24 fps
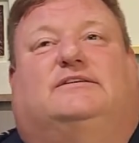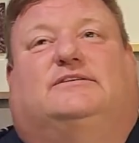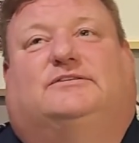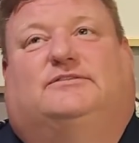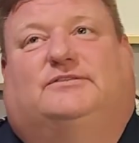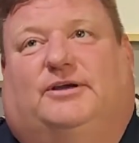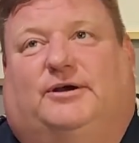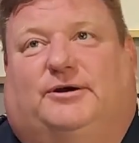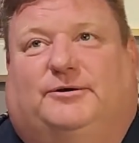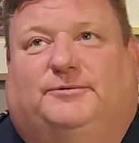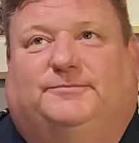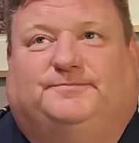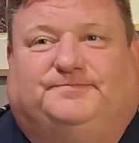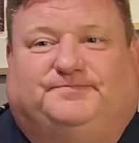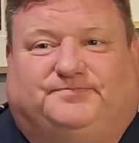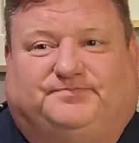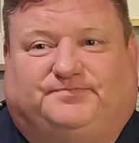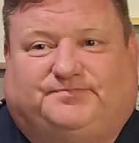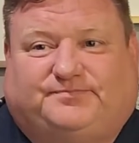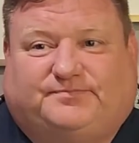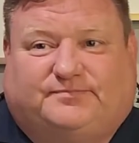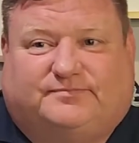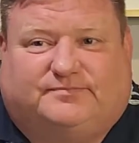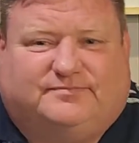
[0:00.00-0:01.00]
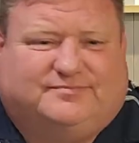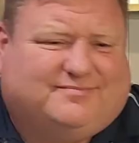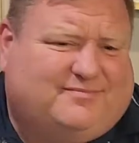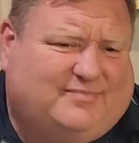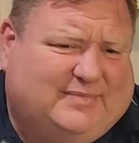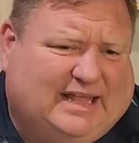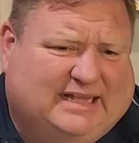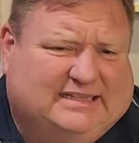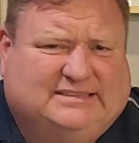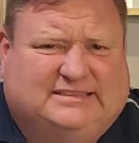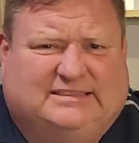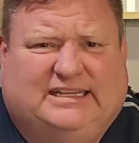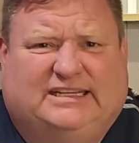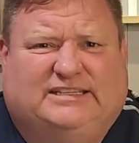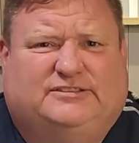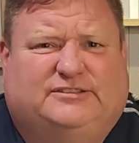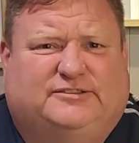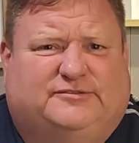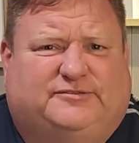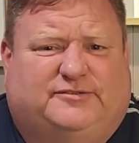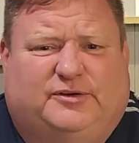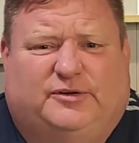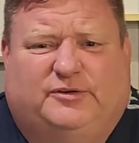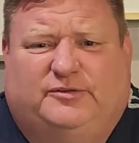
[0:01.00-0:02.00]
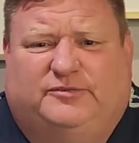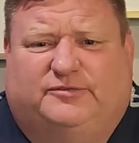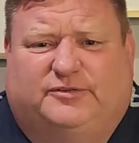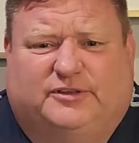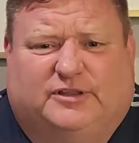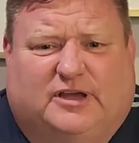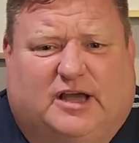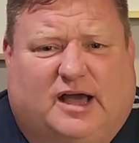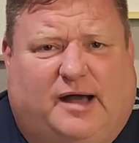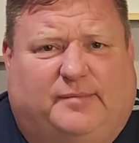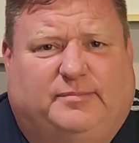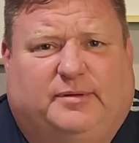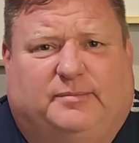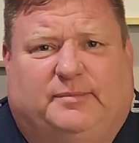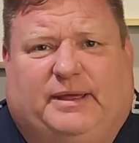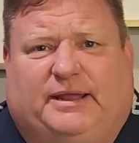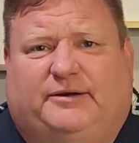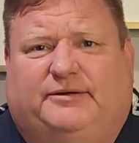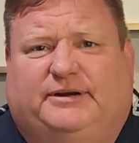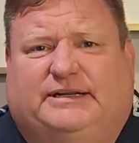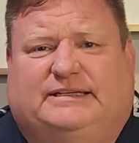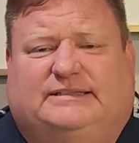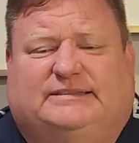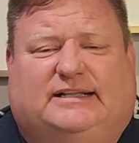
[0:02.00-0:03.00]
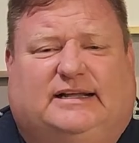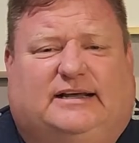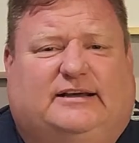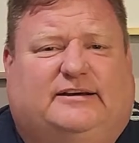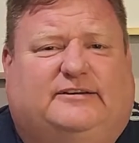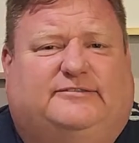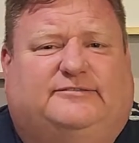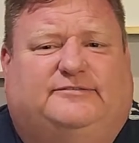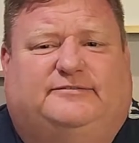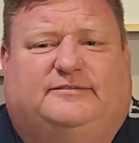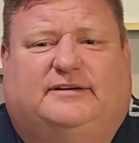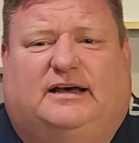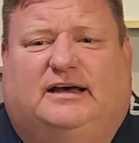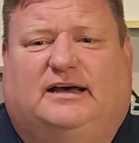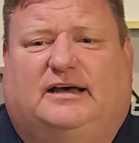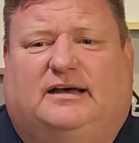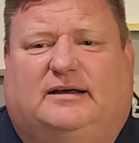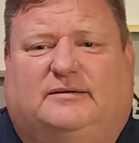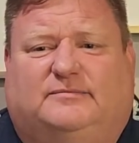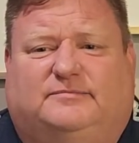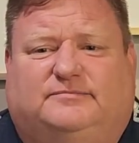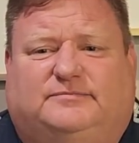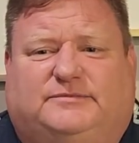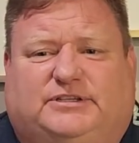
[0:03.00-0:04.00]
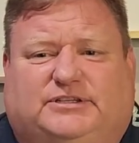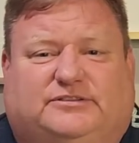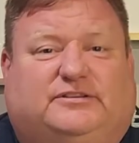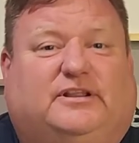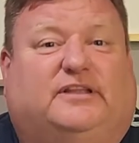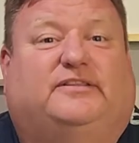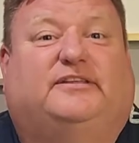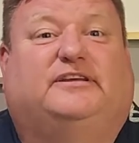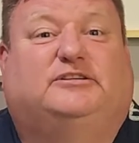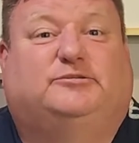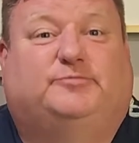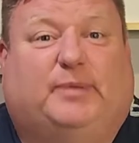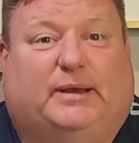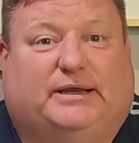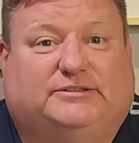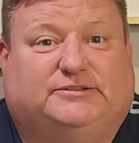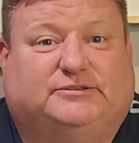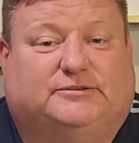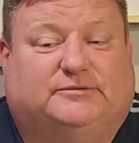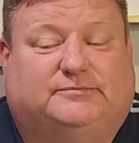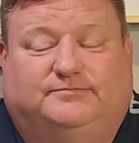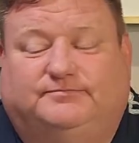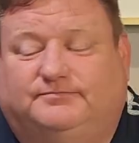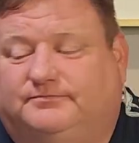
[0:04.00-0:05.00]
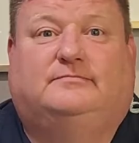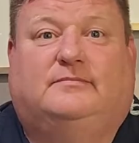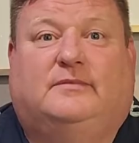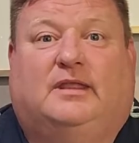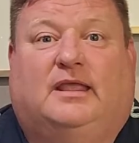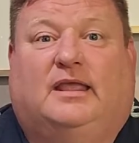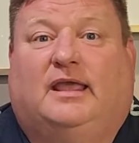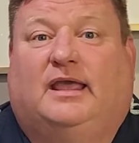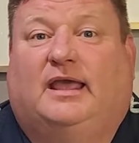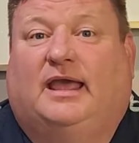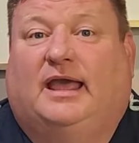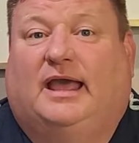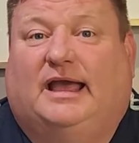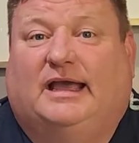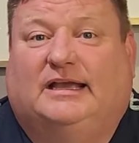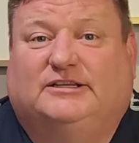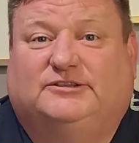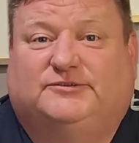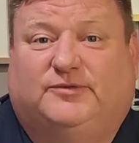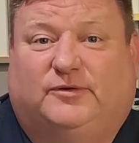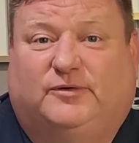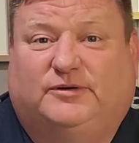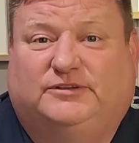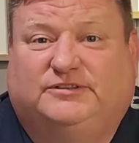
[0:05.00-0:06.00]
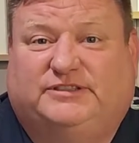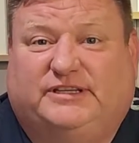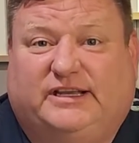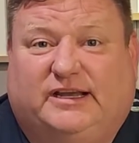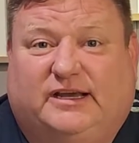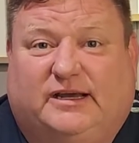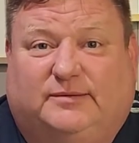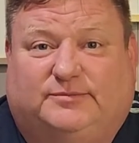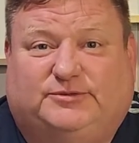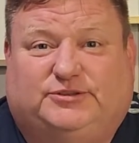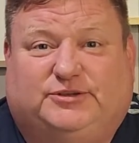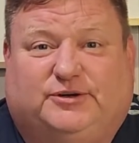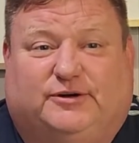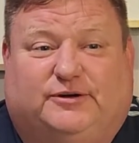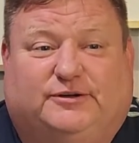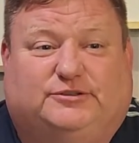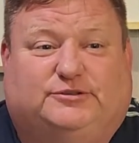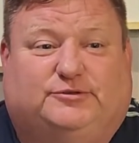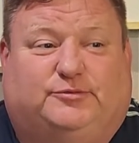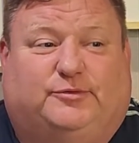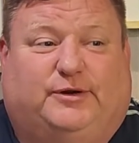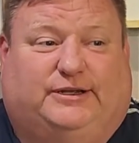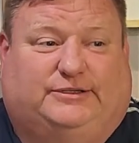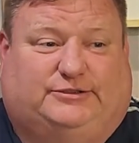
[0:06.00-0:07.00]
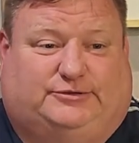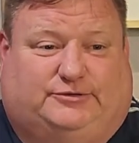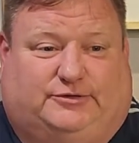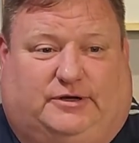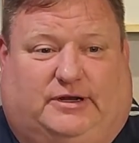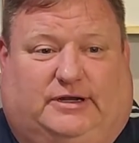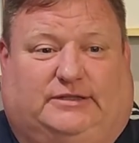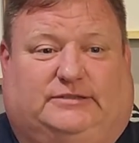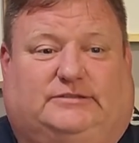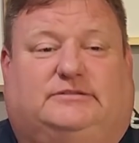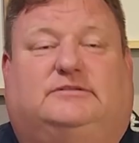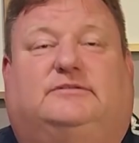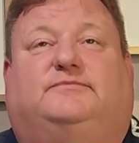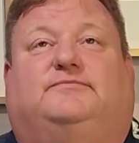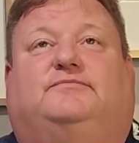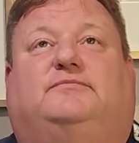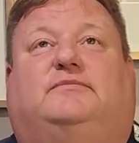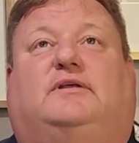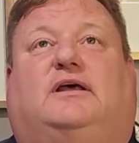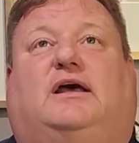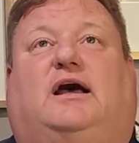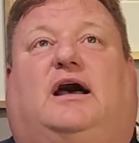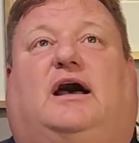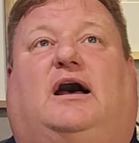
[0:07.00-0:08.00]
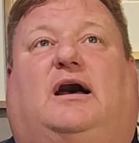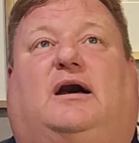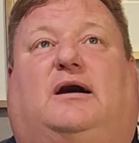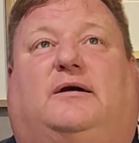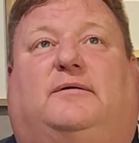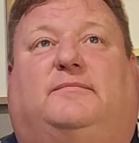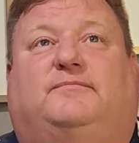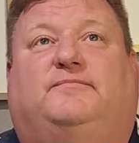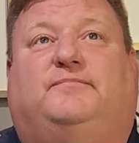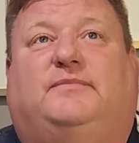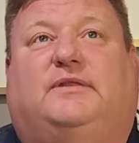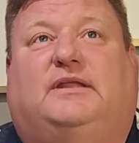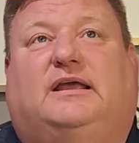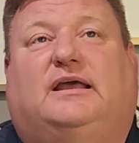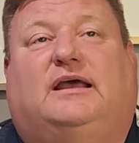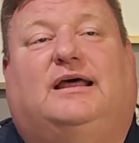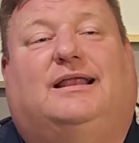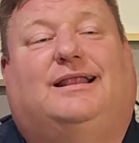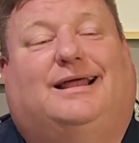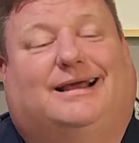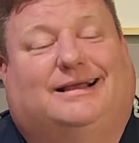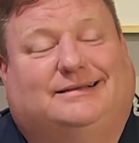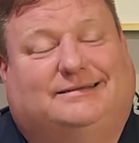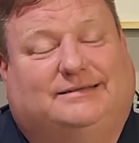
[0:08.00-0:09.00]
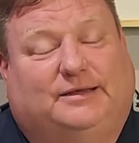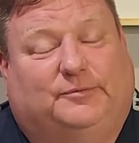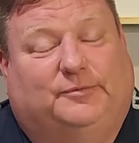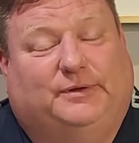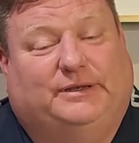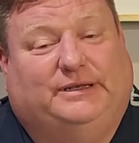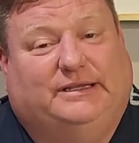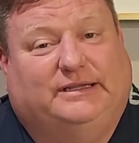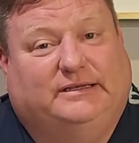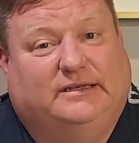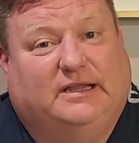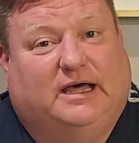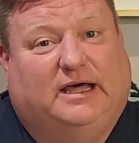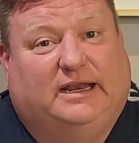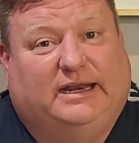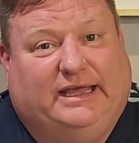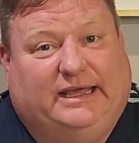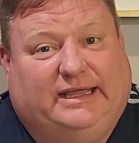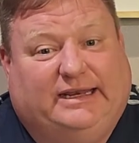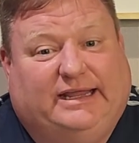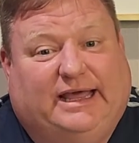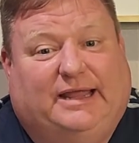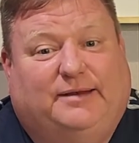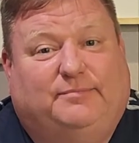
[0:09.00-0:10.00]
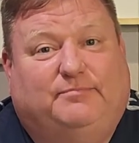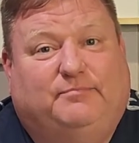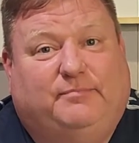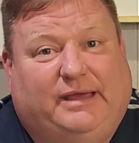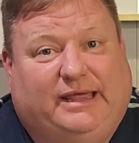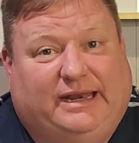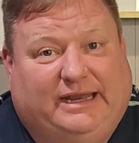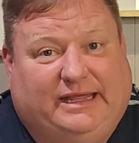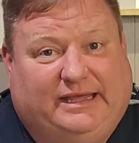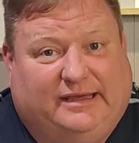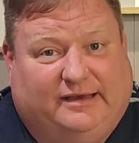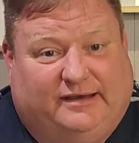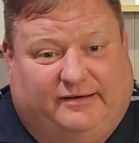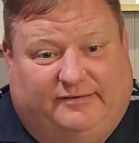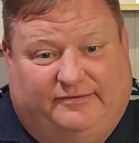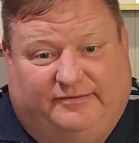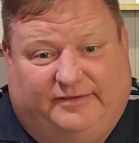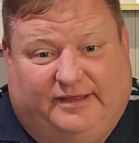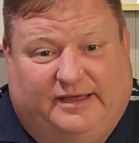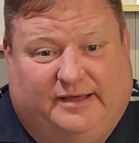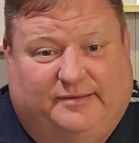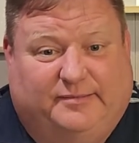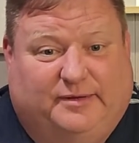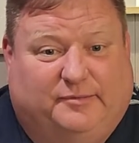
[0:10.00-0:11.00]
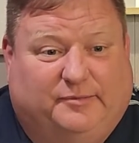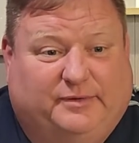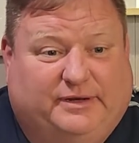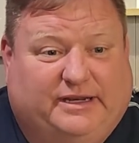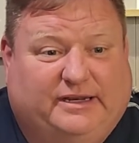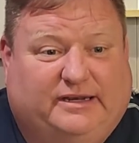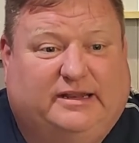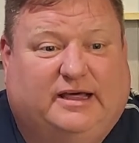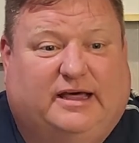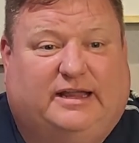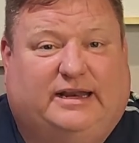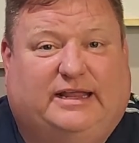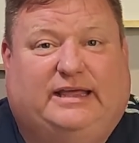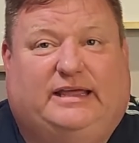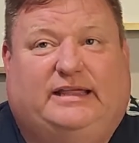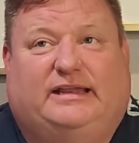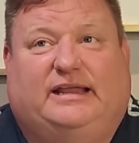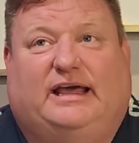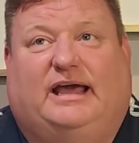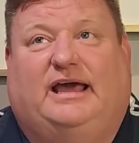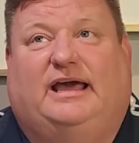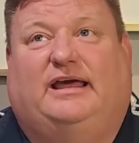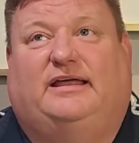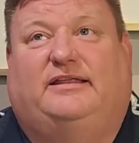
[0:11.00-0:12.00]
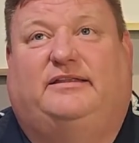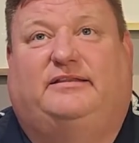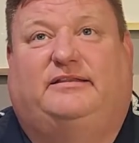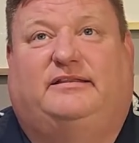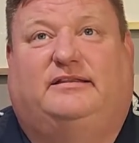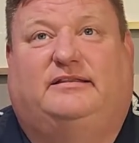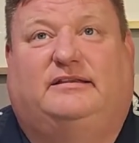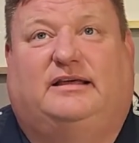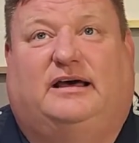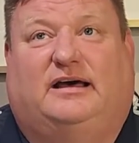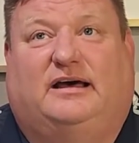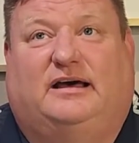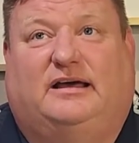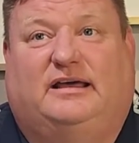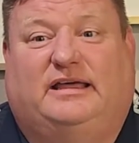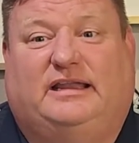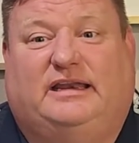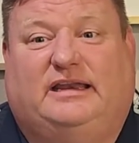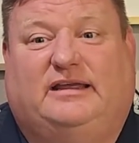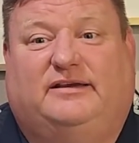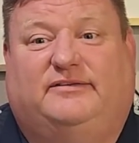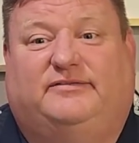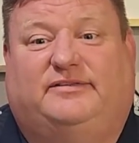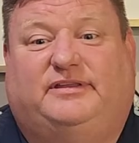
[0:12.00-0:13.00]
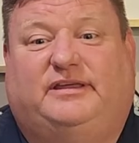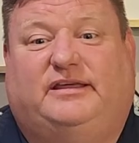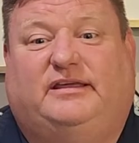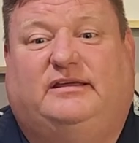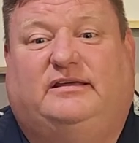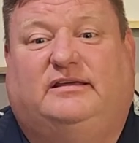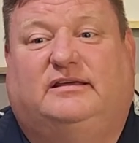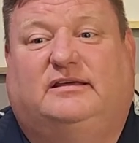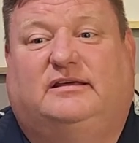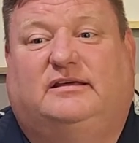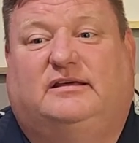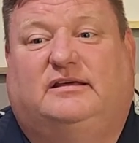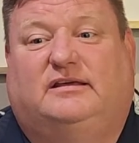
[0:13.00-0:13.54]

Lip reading: So it's decent food for the complimentary stuff, just nothing special. As far as the upcharged restaurants, like I said, we did not eat at many of them, and we did not eat at any of the